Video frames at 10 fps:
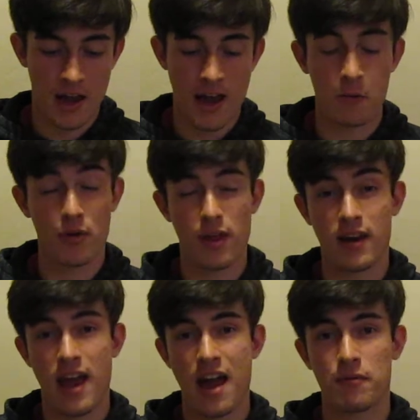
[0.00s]
with
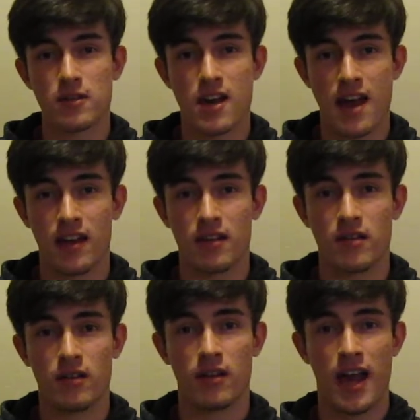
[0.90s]
an average egg
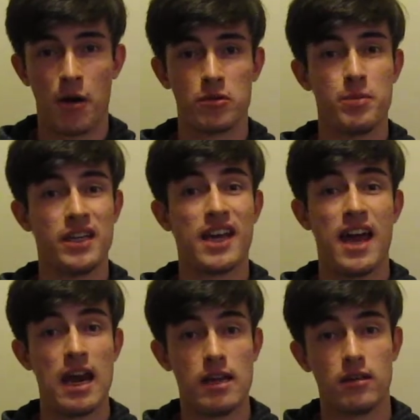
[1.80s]
count being
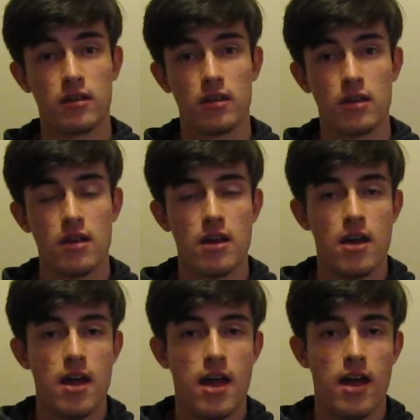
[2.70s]
8,
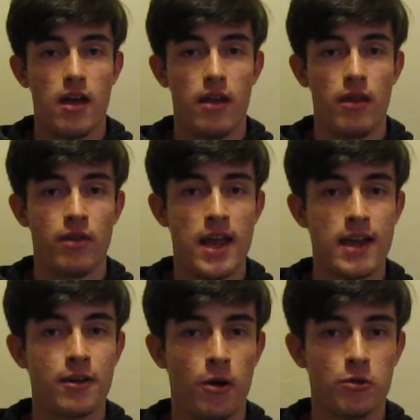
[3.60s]
they
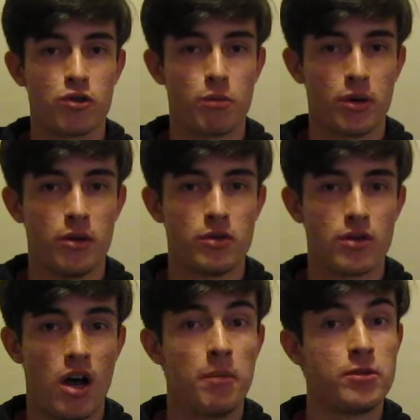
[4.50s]
can also
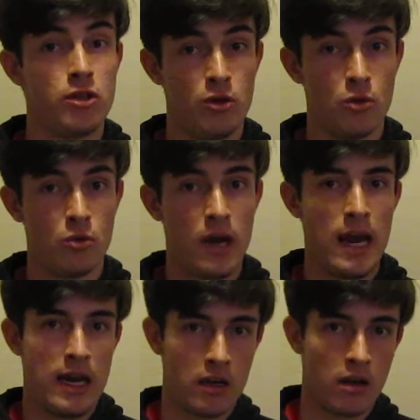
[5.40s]
produce up to
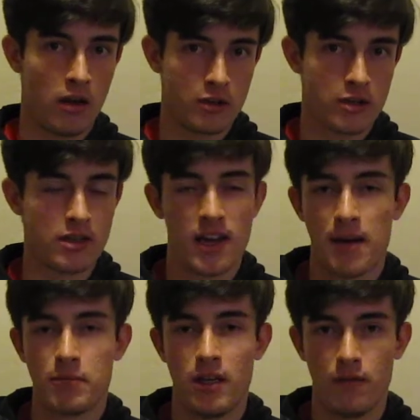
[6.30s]
8 clutches in
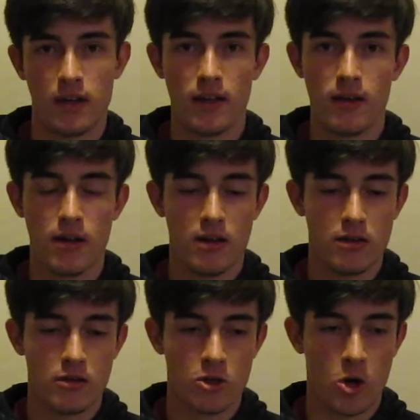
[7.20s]
captivity.
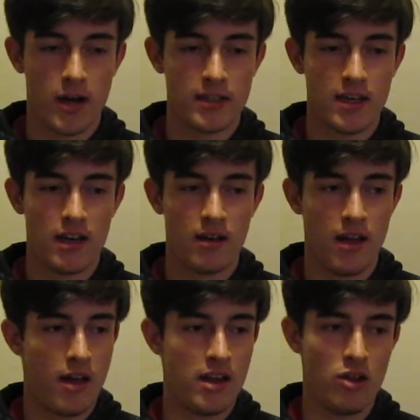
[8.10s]
So I'd say
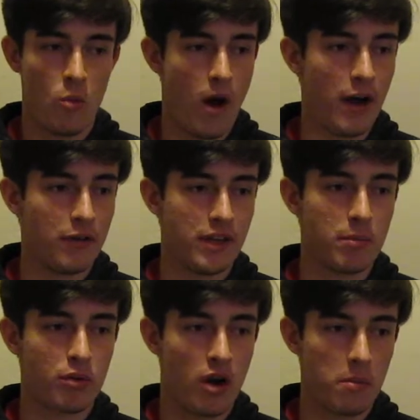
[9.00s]
in the wild, they'd
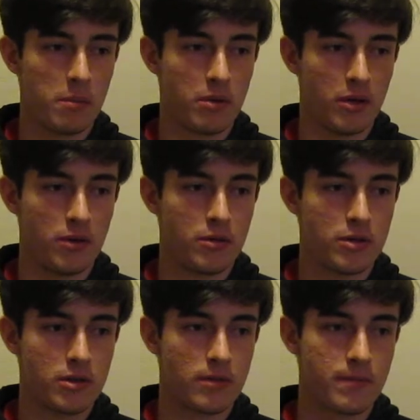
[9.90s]
probably produce